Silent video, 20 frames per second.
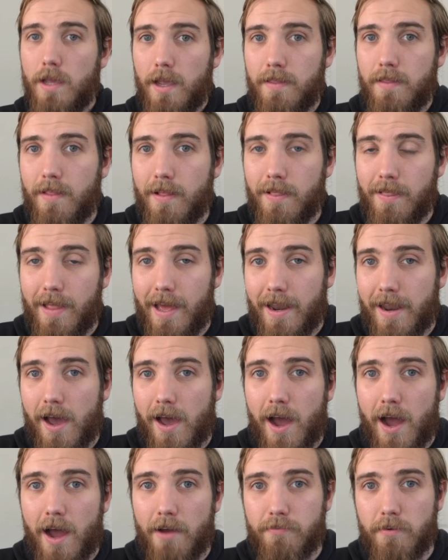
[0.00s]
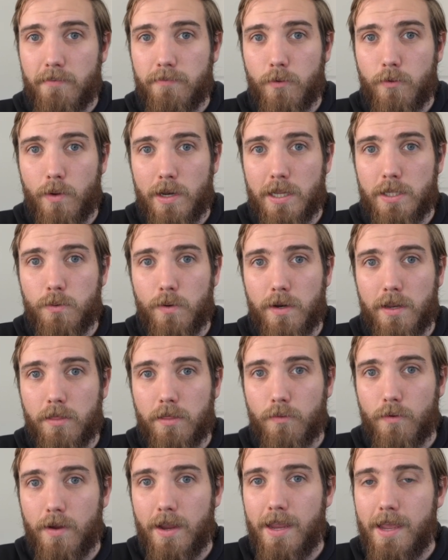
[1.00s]
in the latter half of
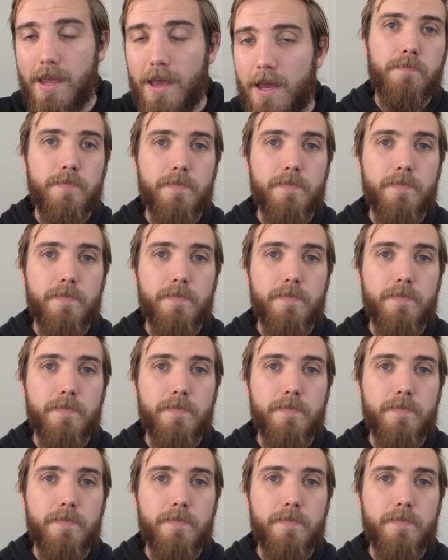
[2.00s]
2023.